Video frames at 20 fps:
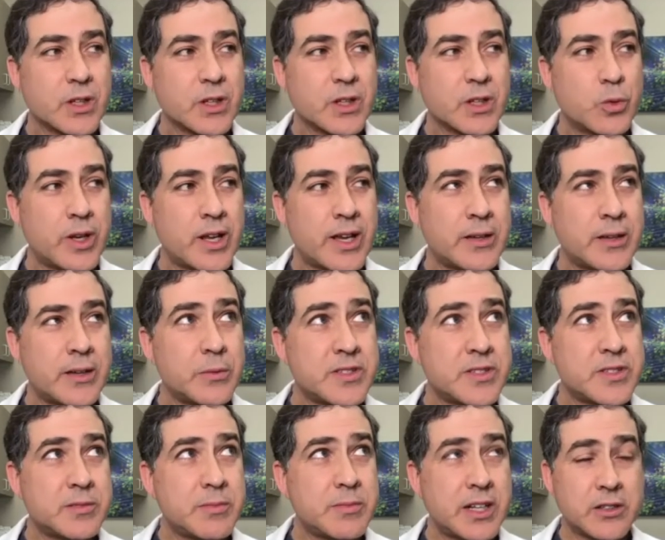when I was
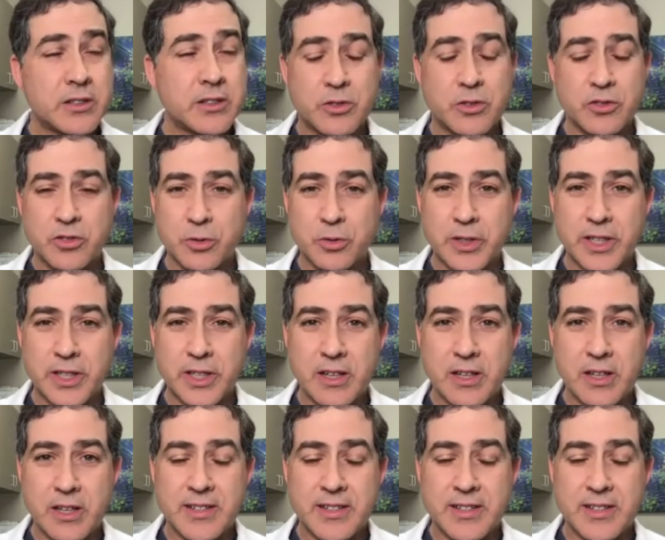in medical school, they
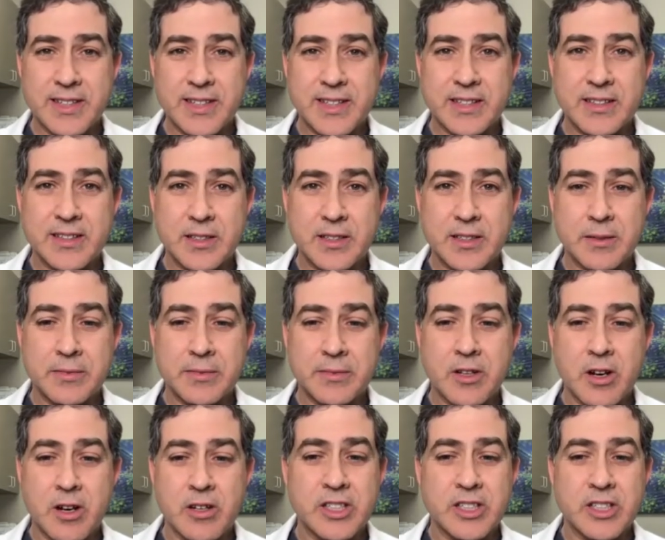taught us that the
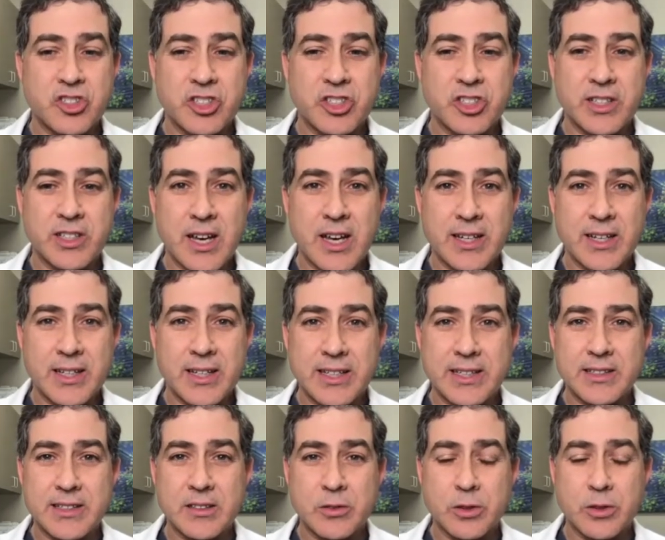cartilage cannot
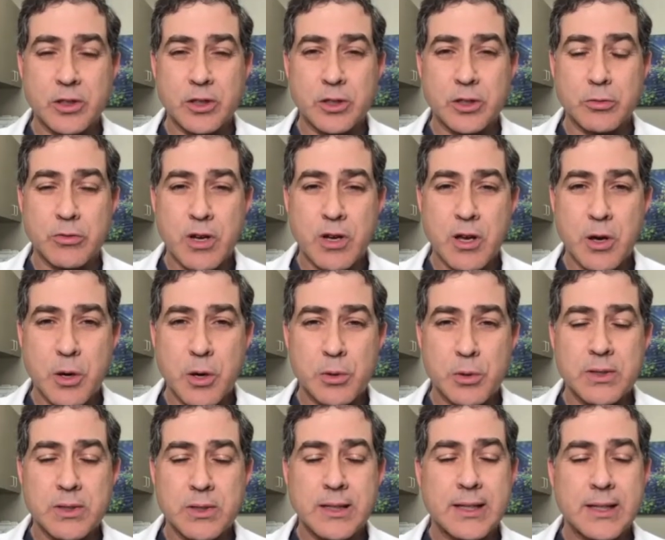heal or
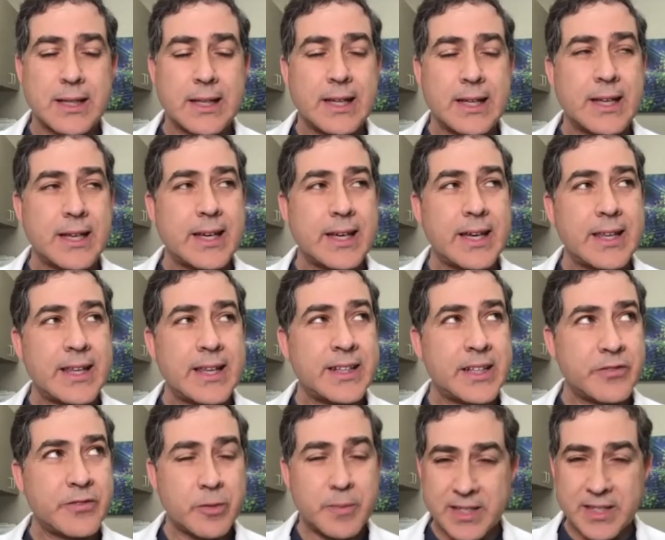grow. And that
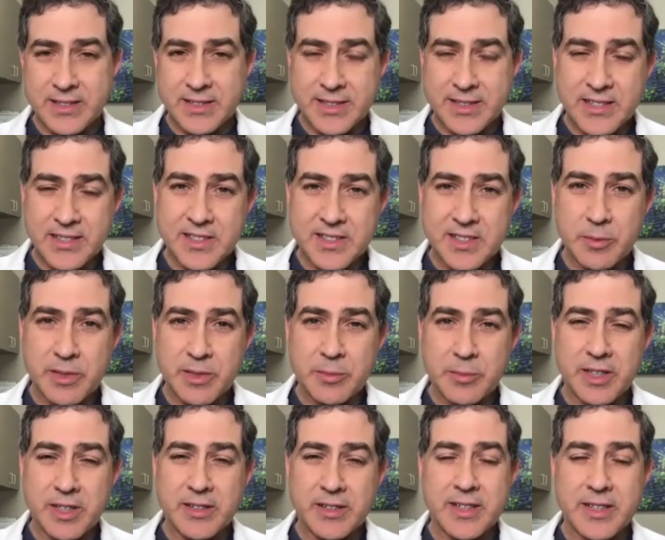never made sense to me,
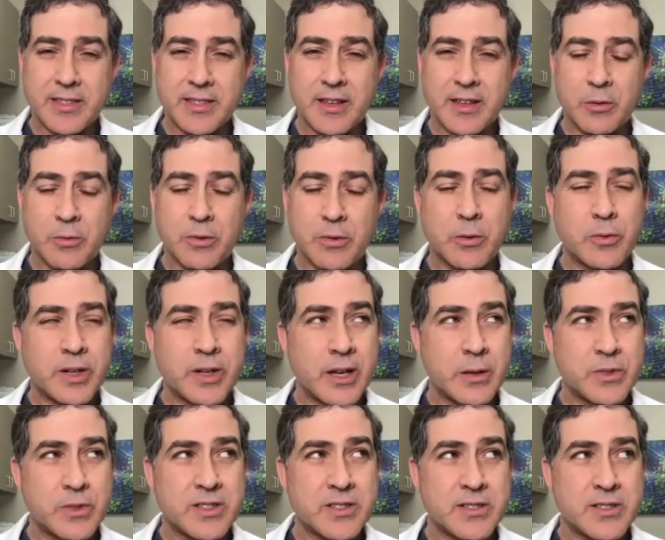because I thought, well, when I
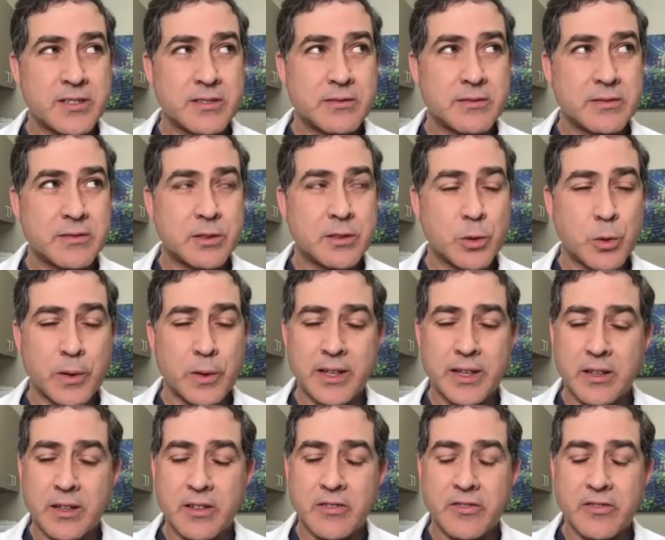was
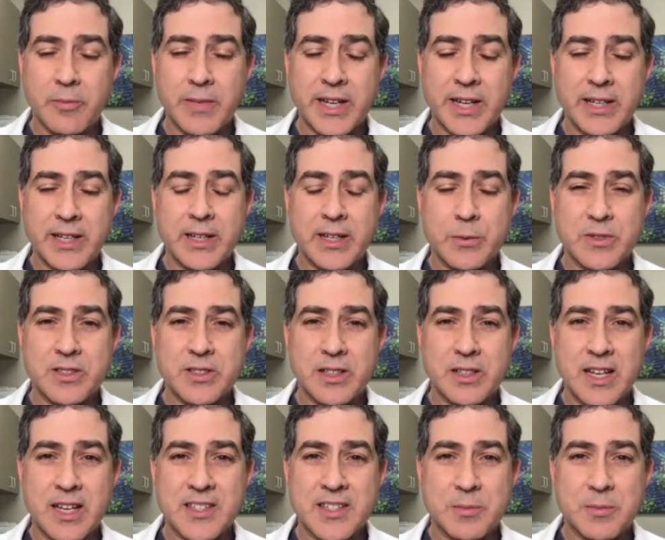12, my knee was a
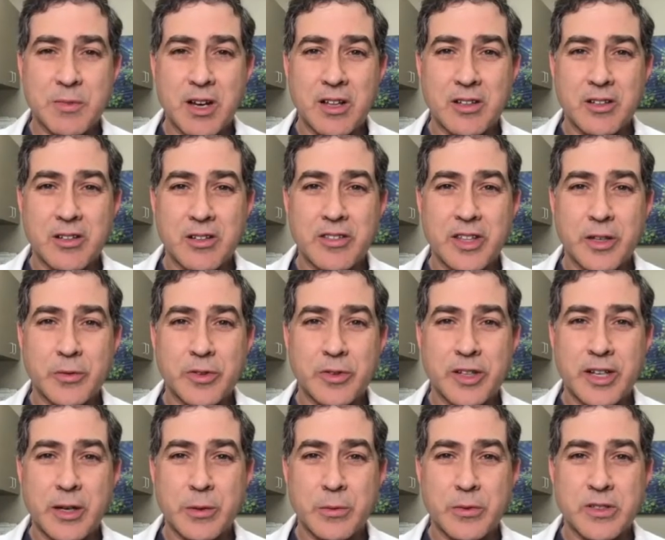lot smaller than
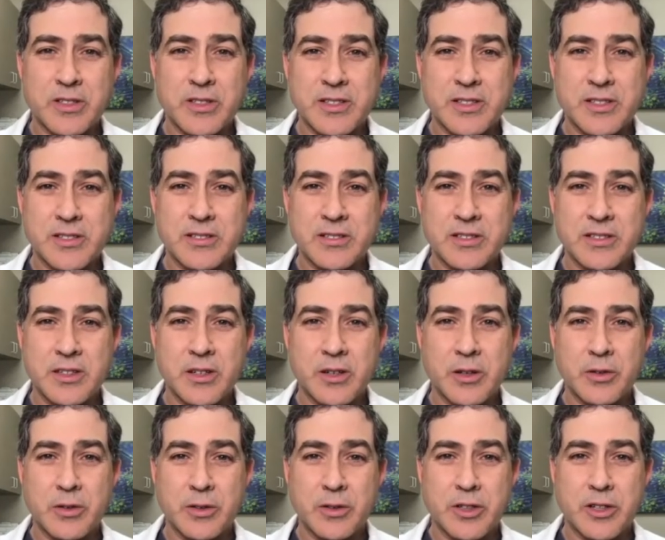when I was,
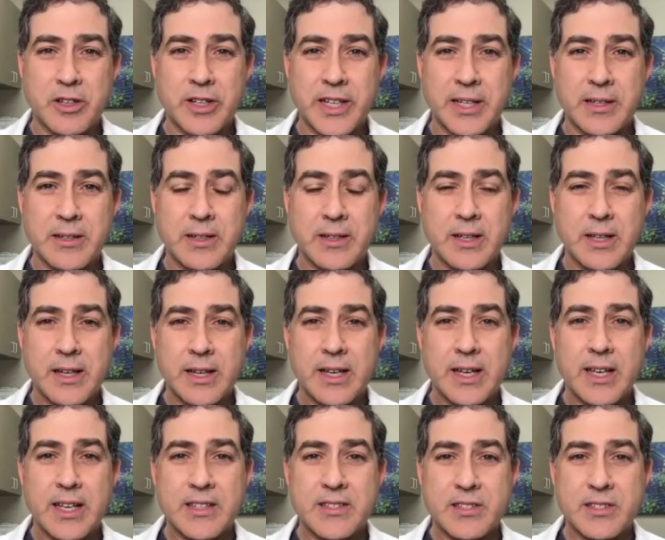30.
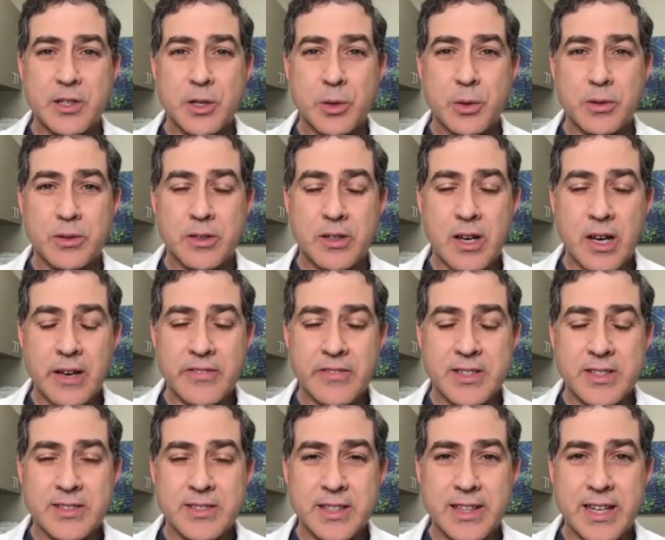And so
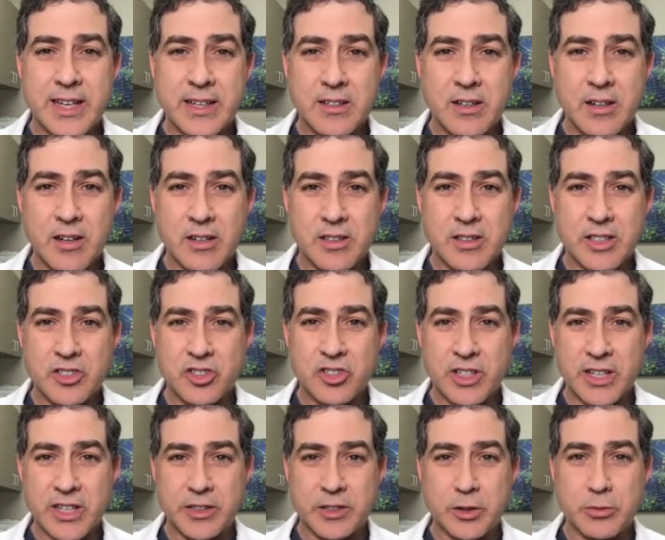obviously that cartilage
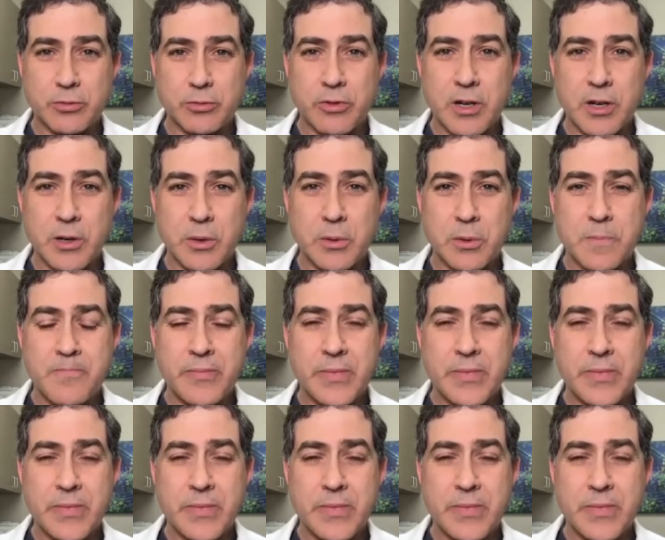can grow.